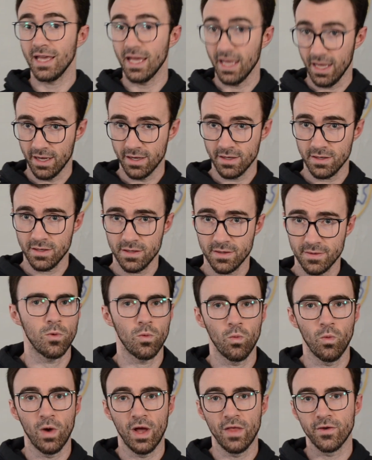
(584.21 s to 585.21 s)
And
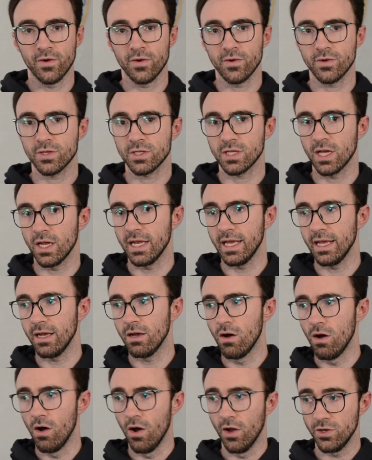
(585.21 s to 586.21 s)
whether studying
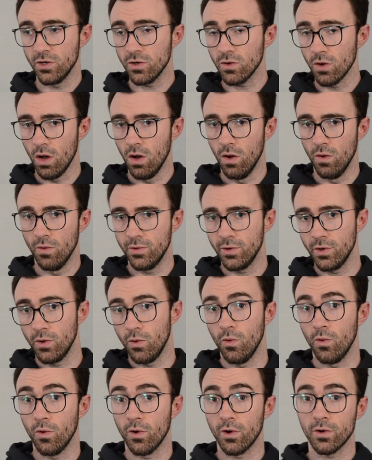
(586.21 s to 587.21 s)
on your own
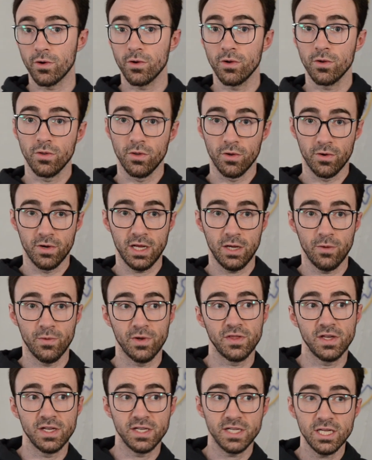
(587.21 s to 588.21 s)
or learning
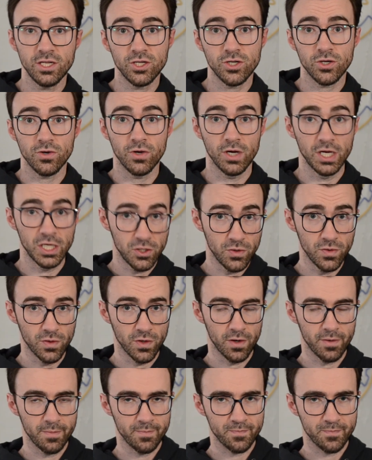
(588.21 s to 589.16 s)
with a teacher or a tutor,